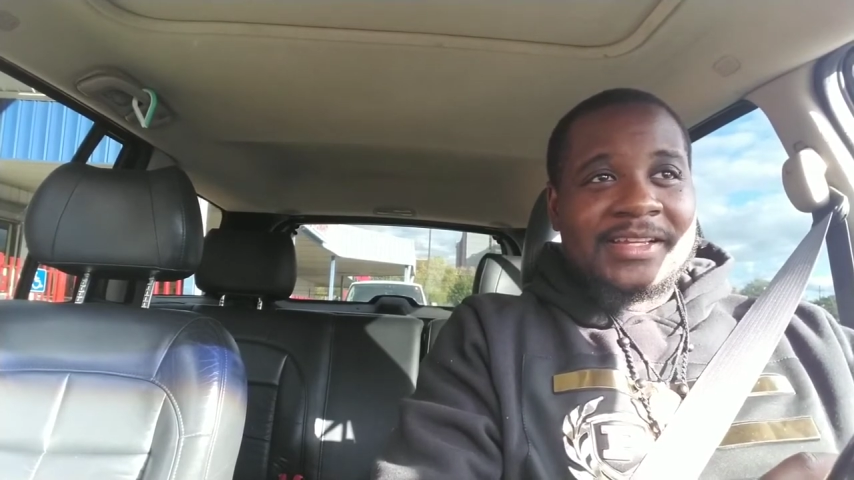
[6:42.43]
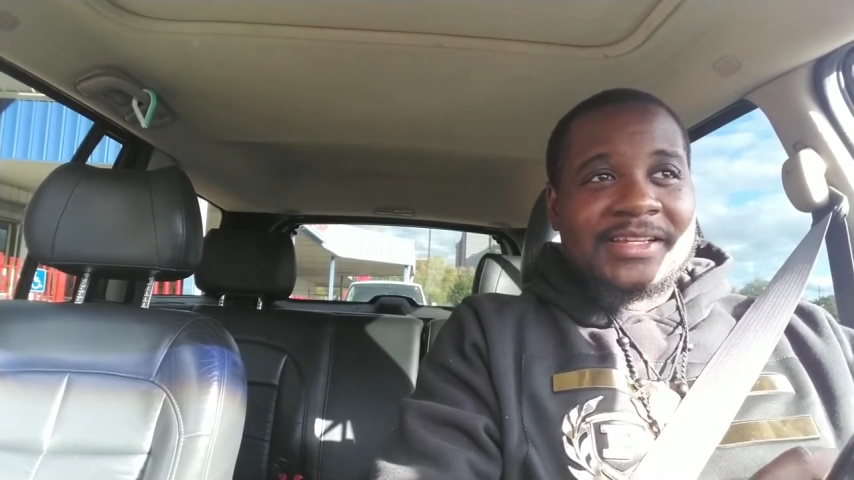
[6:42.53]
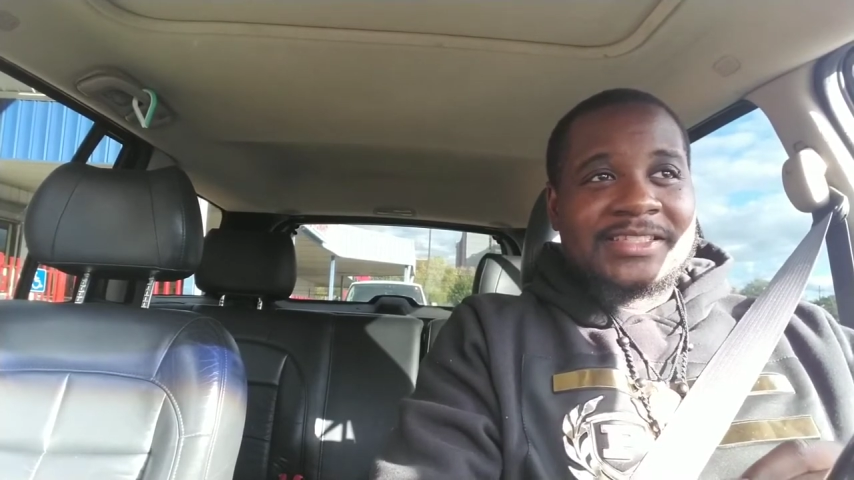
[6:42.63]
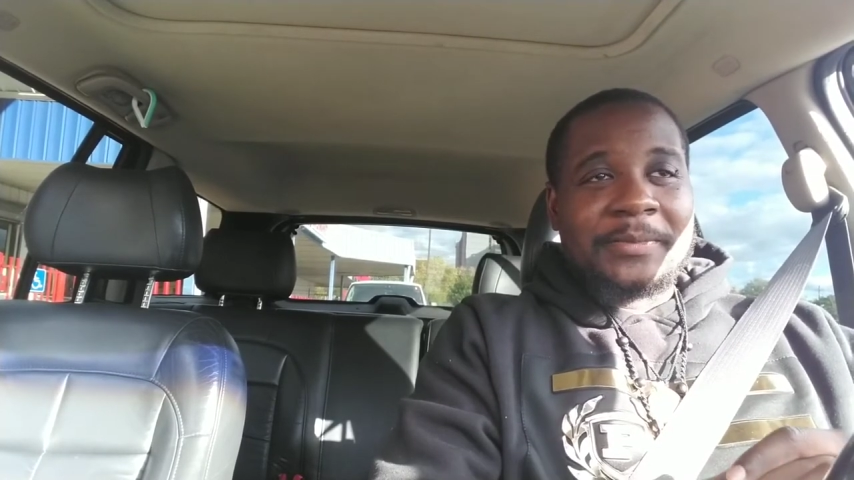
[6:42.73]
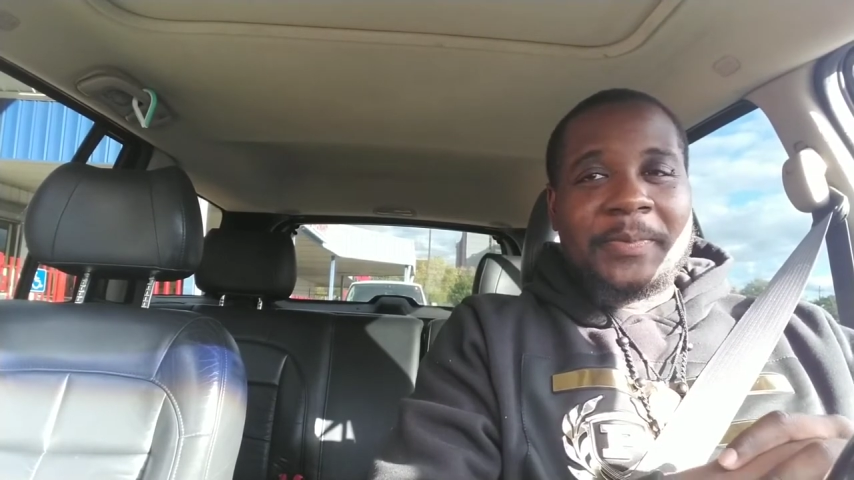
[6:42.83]

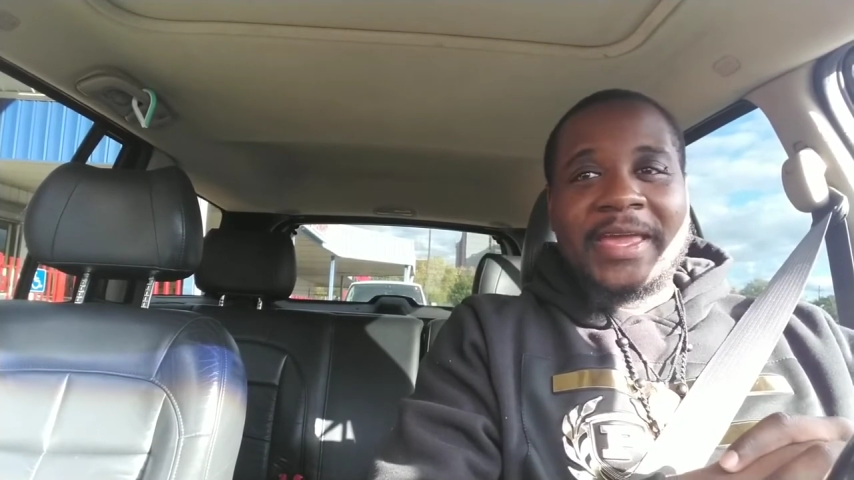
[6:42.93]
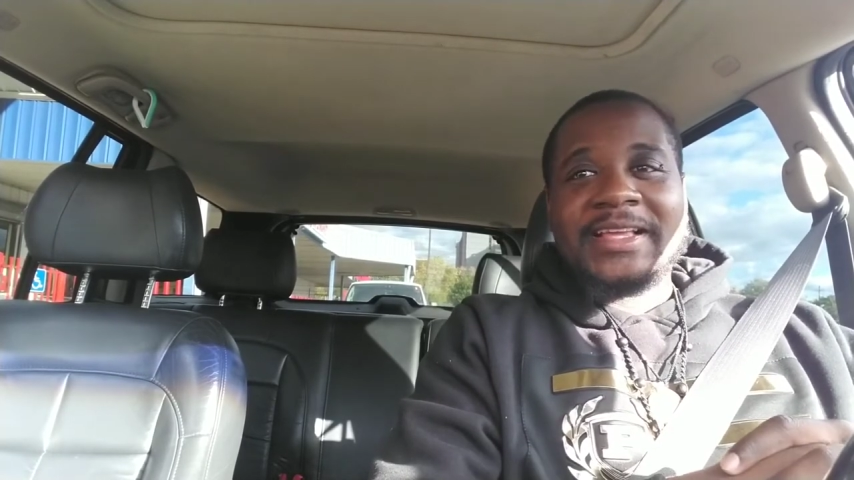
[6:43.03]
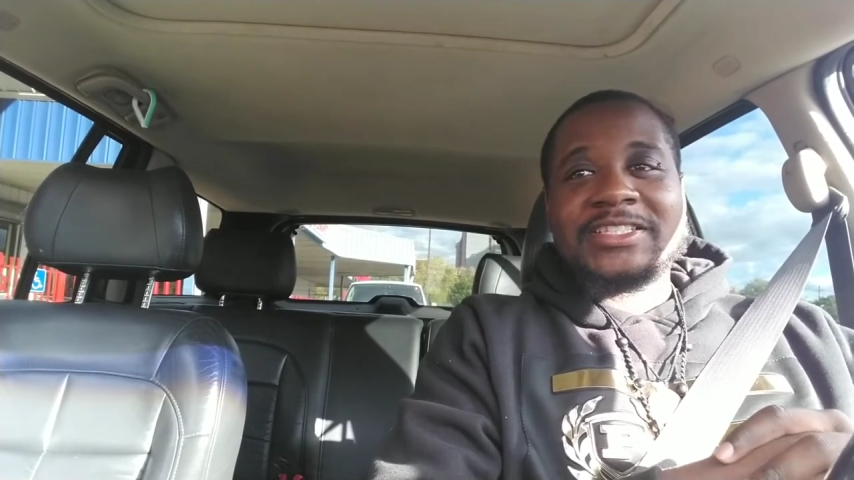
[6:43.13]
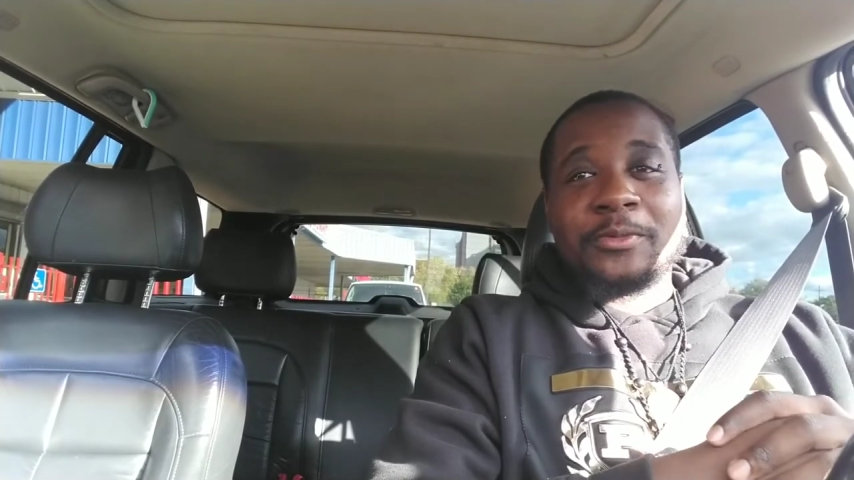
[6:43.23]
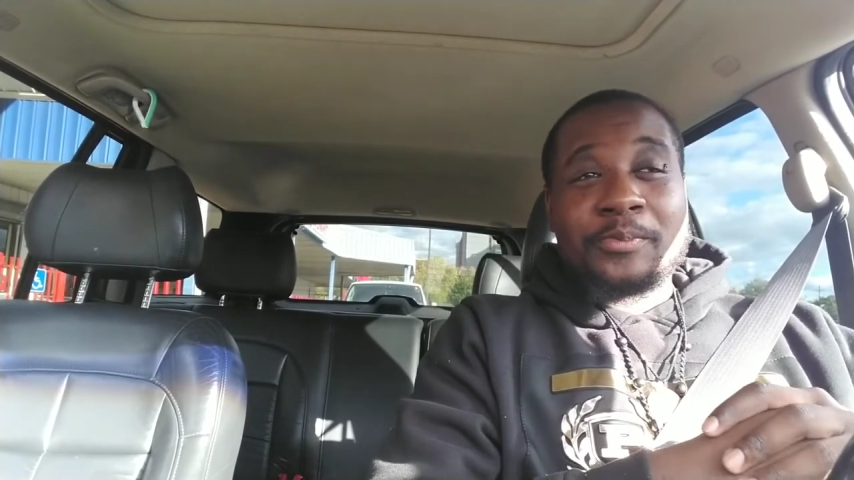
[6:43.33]

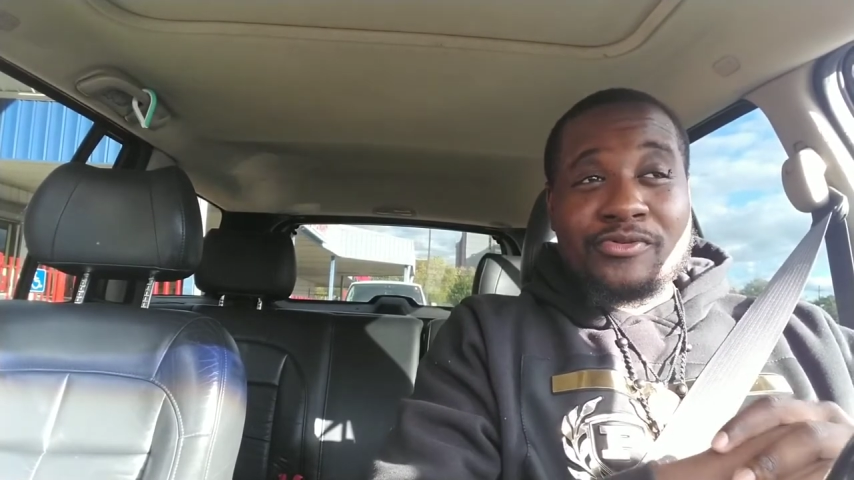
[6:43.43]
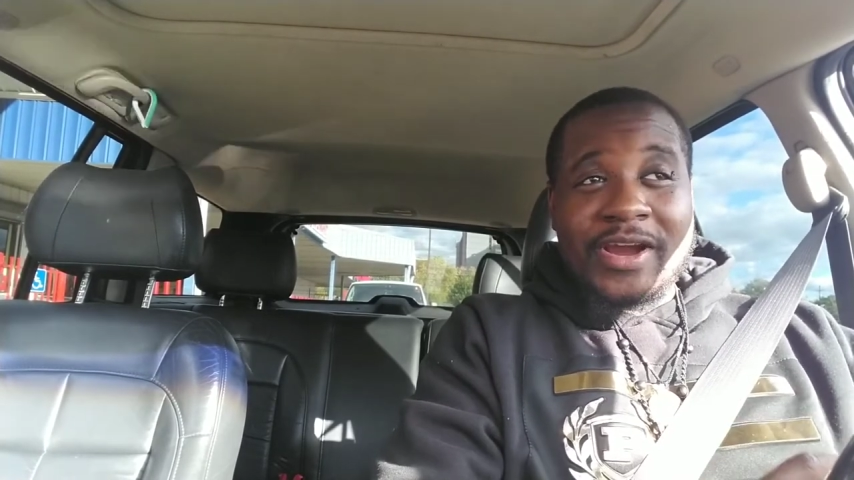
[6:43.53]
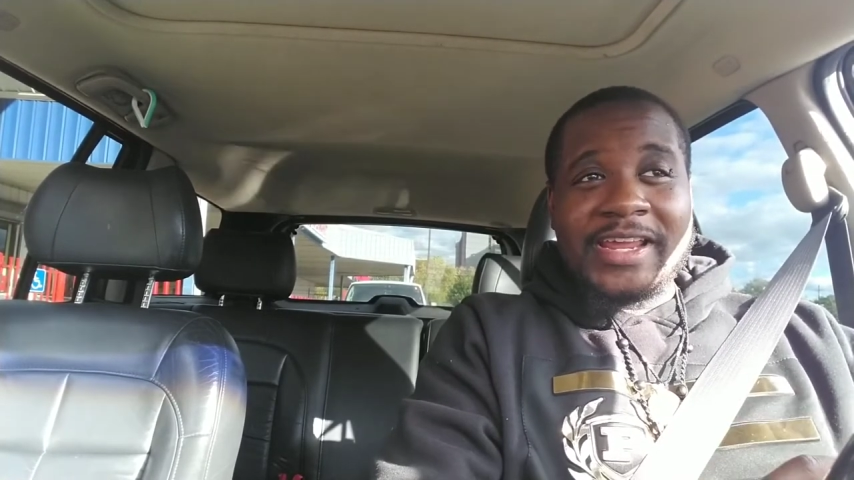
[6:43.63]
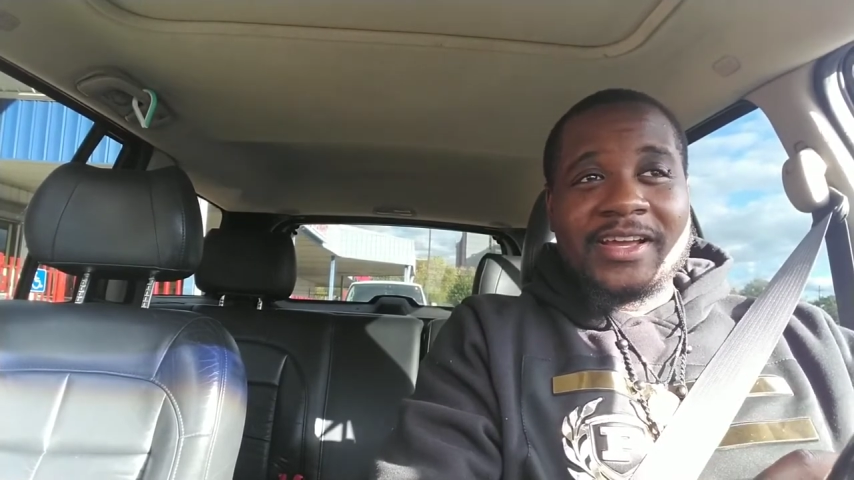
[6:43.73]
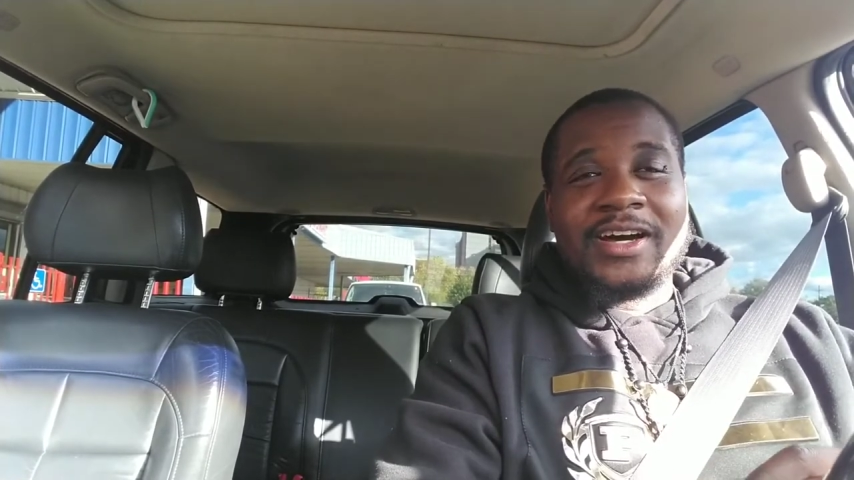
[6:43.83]
to
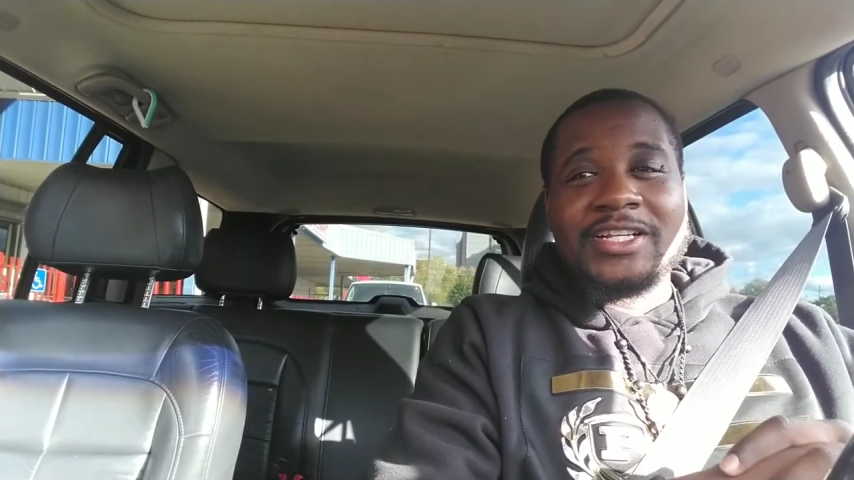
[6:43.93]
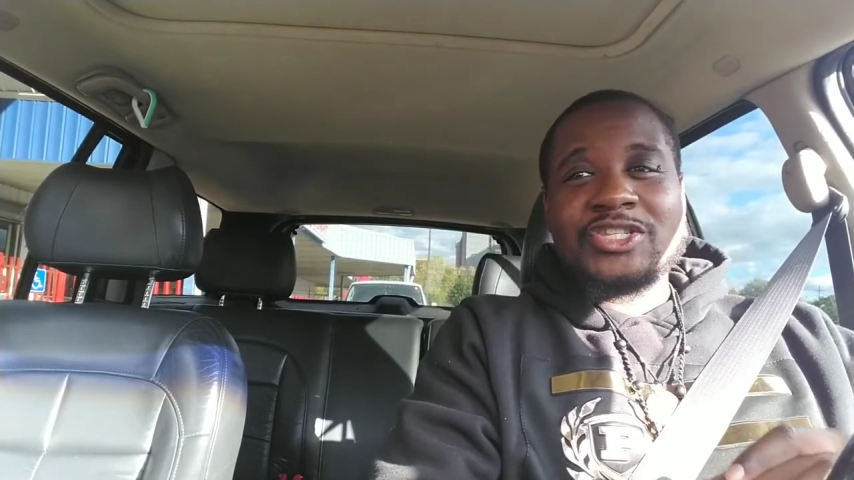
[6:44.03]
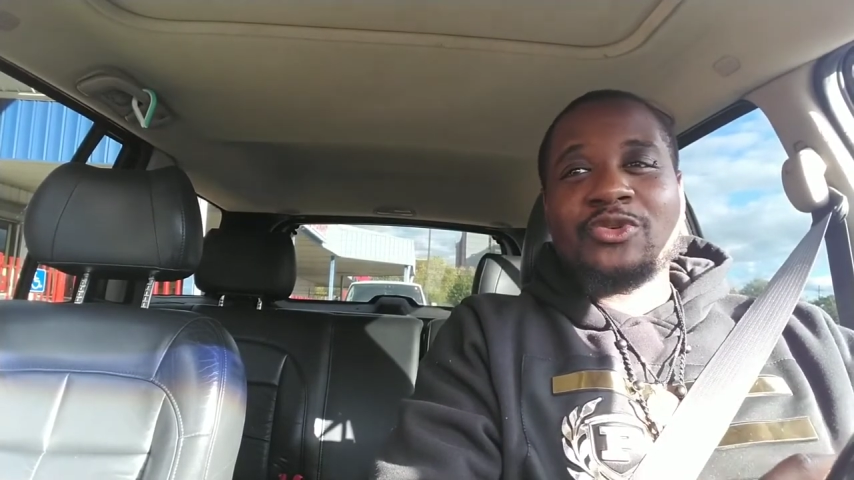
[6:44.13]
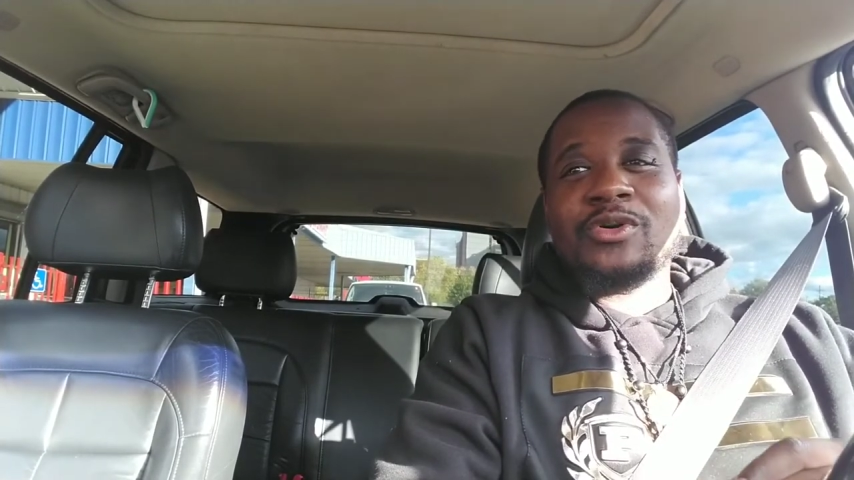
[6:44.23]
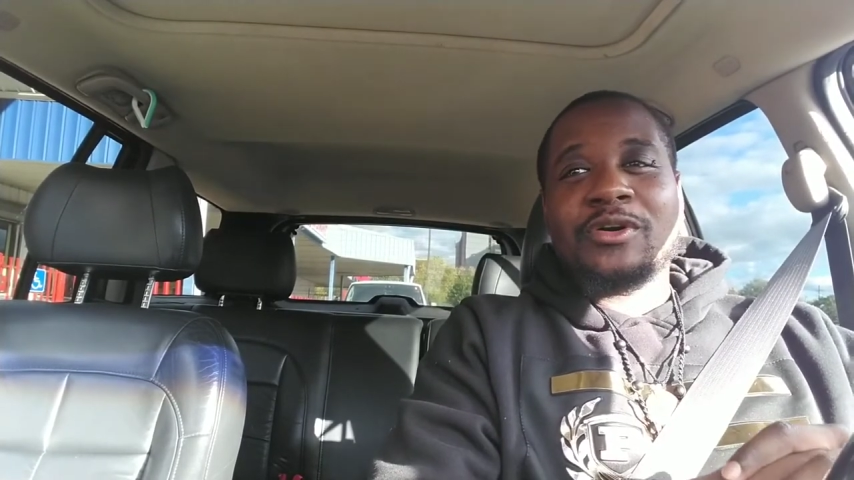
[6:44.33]
pray
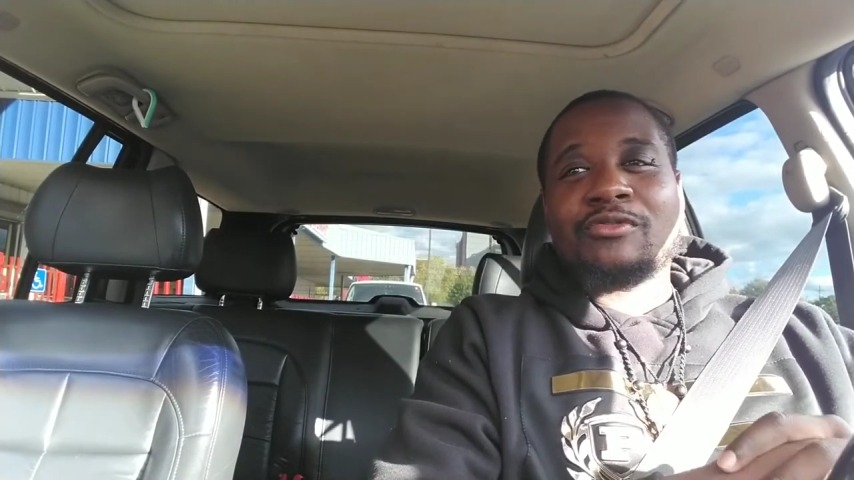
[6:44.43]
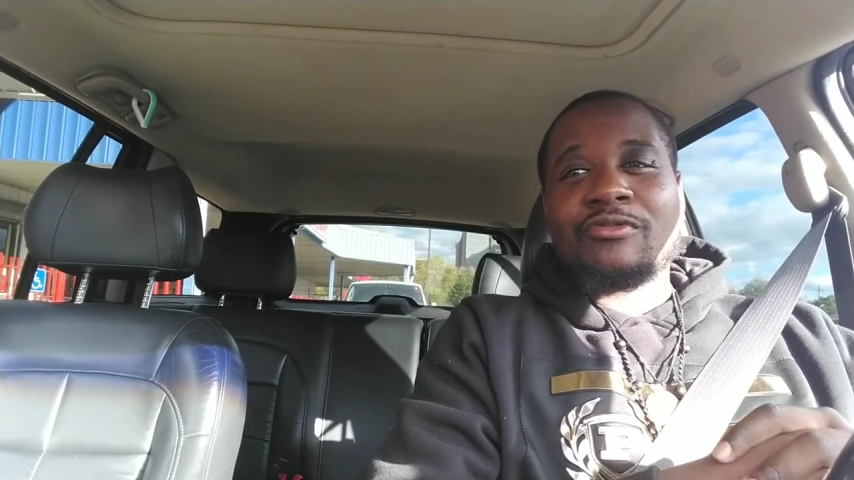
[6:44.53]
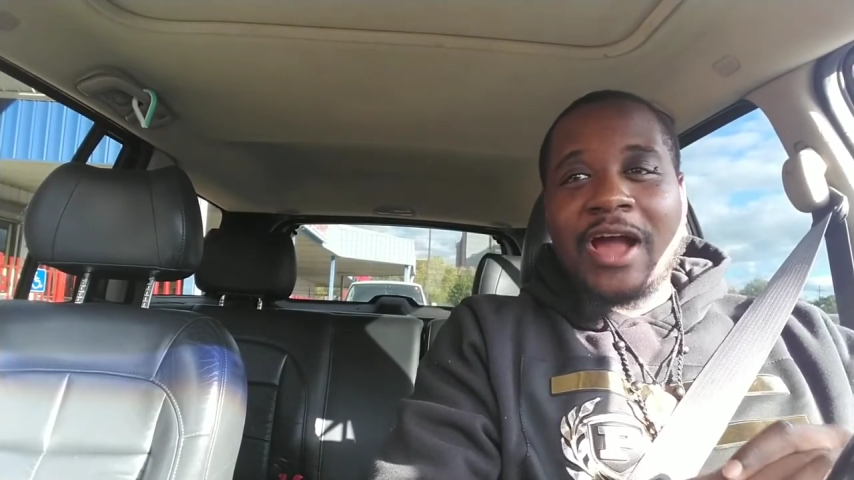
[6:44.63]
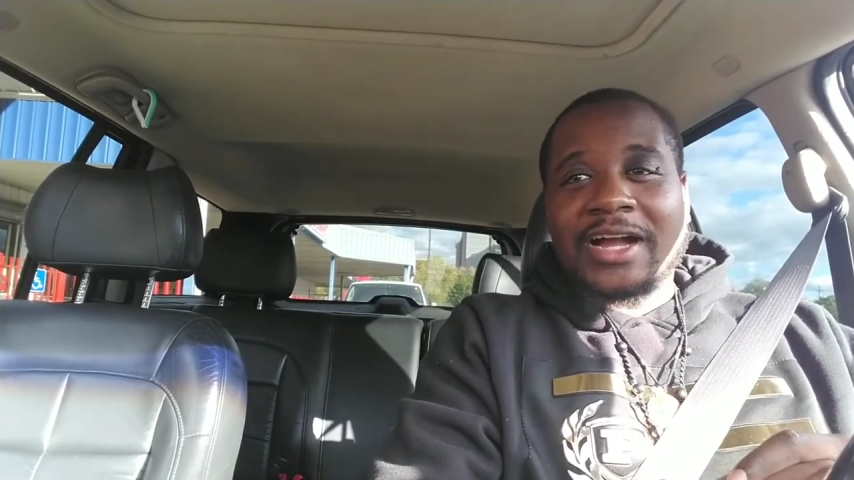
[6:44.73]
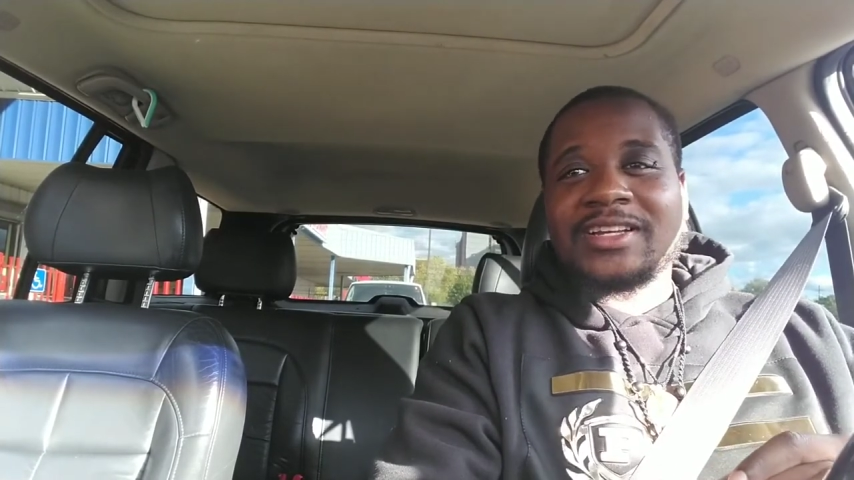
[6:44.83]
unto a rock.